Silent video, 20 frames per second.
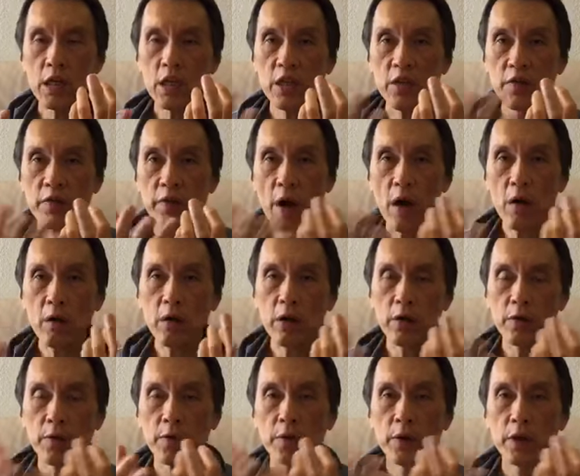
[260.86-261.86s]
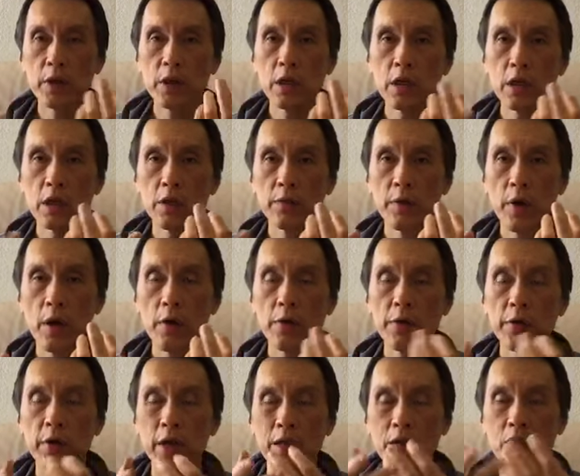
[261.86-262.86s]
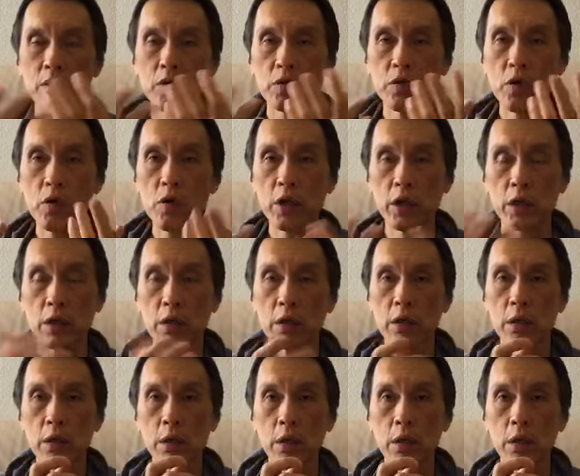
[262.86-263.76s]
evolve it, further evolve it, and grow it.